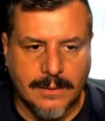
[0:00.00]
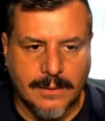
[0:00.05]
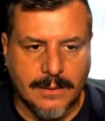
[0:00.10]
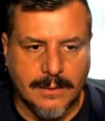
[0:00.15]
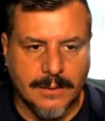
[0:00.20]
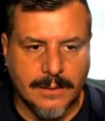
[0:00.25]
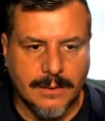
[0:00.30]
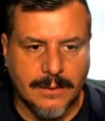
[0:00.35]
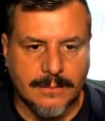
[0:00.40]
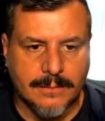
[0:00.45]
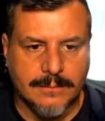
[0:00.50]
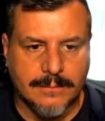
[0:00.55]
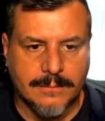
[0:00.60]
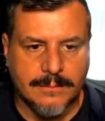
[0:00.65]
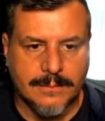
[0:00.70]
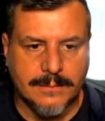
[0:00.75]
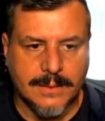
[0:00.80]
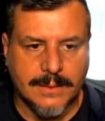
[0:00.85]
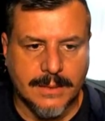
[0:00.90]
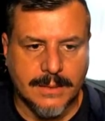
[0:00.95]
Here,
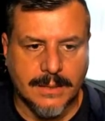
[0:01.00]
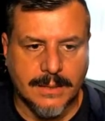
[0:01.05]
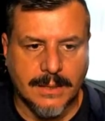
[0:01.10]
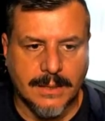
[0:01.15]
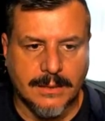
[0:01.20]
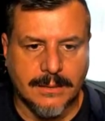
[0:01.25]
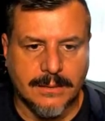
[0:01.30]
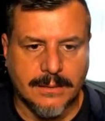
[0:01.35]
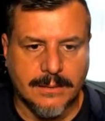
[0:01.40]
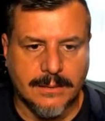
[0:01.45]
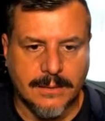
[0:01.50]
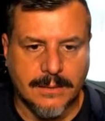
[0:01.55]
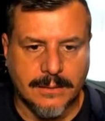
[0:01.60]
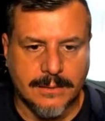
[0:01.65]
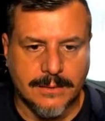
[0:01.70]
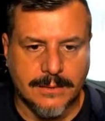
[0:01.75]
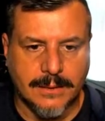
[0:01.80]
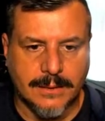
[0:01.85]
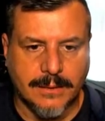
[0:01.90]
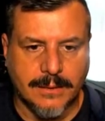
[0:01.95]
again,
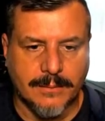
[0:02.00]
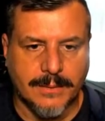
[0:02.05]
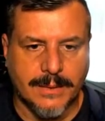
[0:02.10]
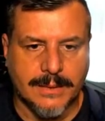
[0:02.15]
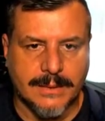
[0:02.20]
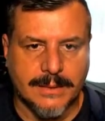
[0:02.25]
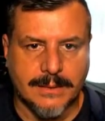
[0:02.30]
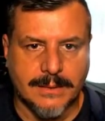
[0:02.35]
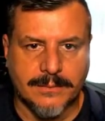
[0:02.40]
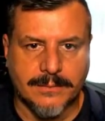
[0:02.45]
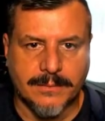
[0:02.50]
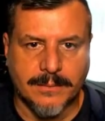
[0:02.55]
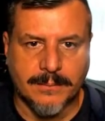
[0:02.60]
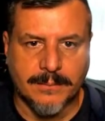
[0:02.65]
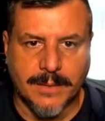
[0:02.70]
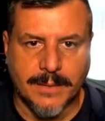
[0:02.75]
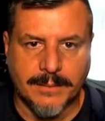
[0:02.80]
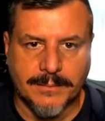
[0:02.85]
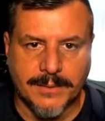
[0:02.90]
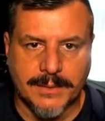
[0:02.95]
here's an error message for
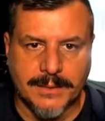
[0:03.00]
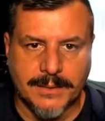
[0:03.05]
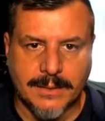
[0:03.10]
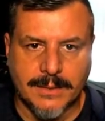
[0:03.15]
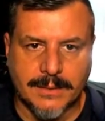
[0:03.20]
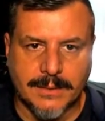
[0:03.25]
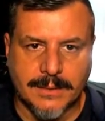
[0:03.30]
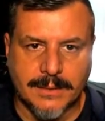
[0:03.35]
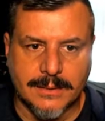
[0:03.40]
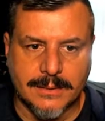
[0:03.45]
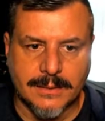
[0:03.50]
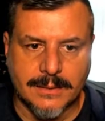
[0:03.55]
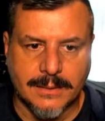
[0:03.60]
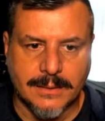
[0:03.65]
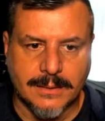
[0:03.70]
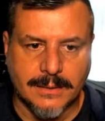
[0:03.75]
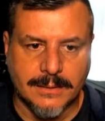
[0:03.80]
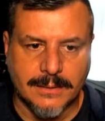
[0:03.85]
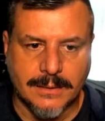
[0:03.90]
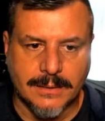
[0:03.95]
my machine because it
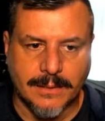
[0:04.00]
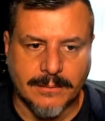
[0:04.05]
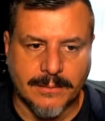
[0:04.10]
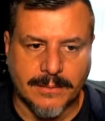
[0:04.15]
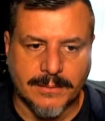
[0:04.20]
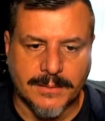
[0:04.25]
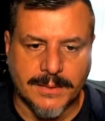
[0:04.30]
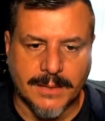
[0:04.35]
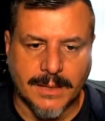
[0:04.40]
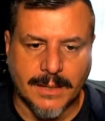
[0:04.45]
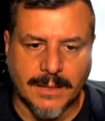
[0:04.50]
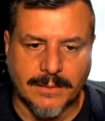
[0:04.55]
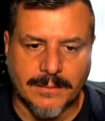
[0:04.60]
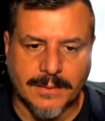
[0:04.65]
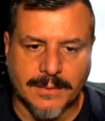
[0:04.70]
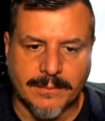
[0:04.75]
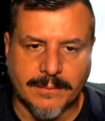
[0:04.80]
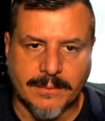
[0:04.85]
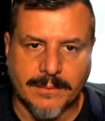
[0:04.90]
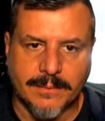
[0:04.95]
does that every time
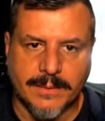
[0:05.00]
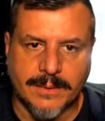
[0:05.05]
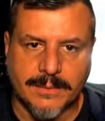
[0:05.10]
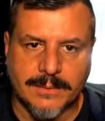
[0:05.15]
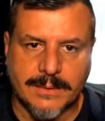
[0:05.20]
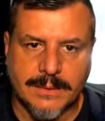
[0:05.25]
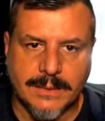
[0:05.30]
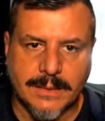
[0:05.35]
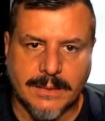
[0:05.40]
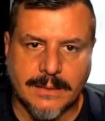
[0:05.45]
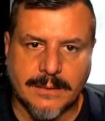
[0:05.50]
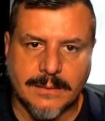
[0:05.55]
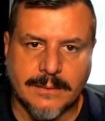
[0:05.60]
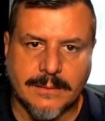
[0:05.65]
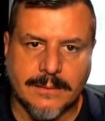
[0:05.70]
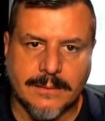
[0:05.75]
it remotes in.